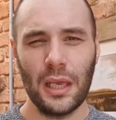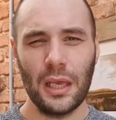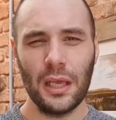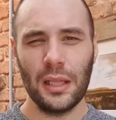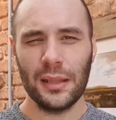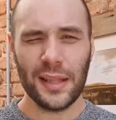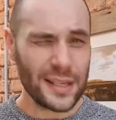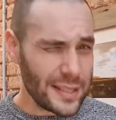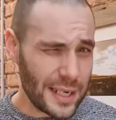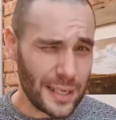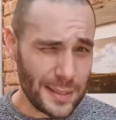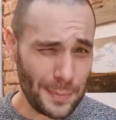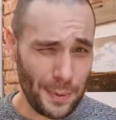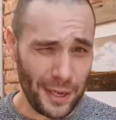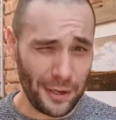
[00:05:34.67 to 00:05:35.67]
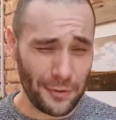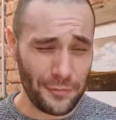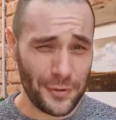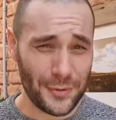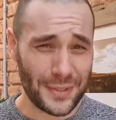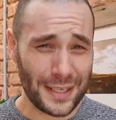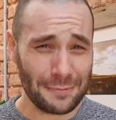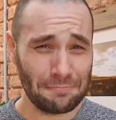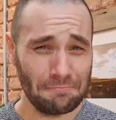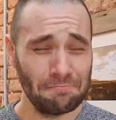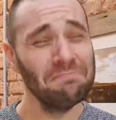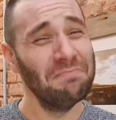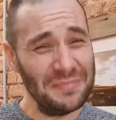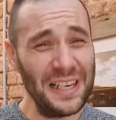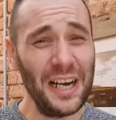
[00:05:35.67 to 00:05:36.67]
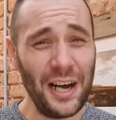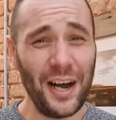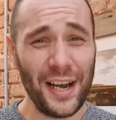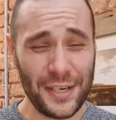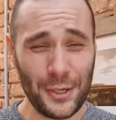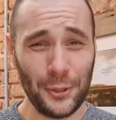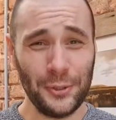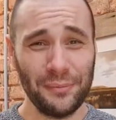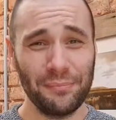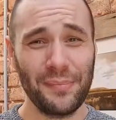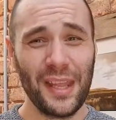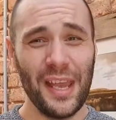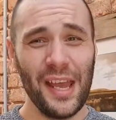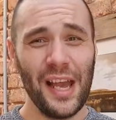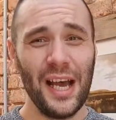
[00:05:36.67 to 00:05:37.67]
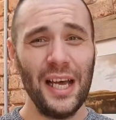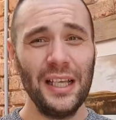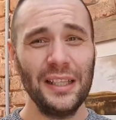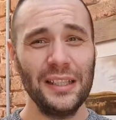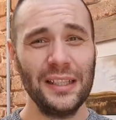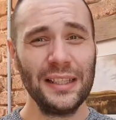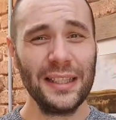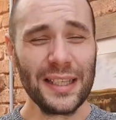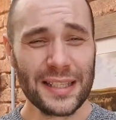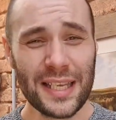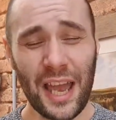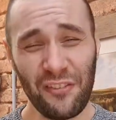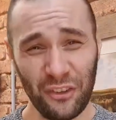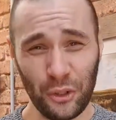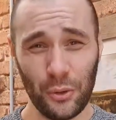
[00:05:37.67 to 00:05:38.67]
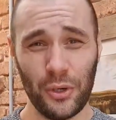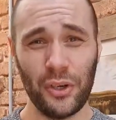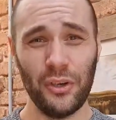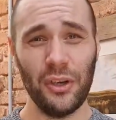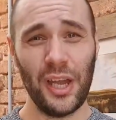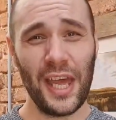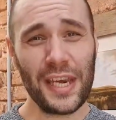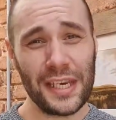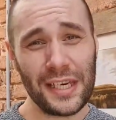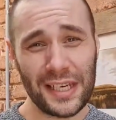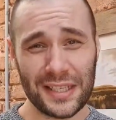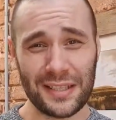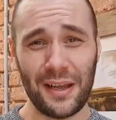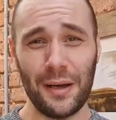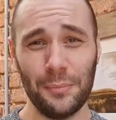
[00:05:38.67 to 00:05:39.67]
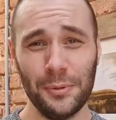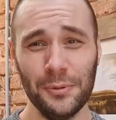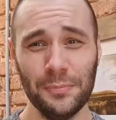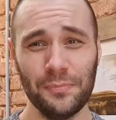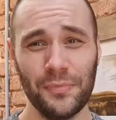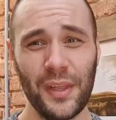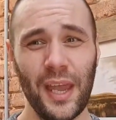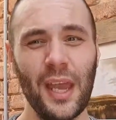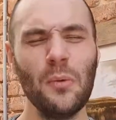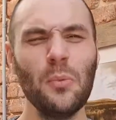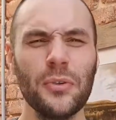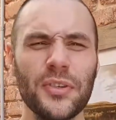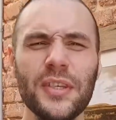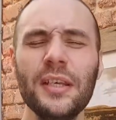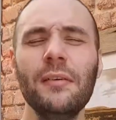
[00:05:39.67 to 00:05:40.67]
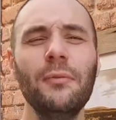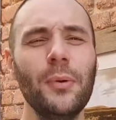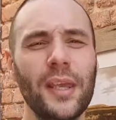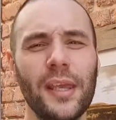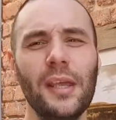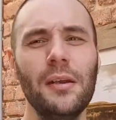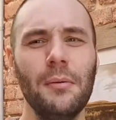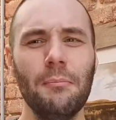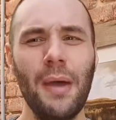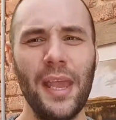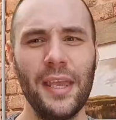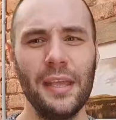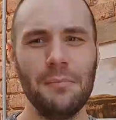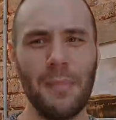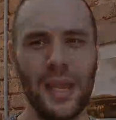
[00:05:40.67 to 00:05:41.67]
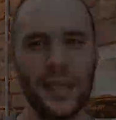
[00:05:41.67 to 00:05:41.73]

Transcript: That sounds a bit confusing, I know. Let's have a look at an example and we'll see if we can make it make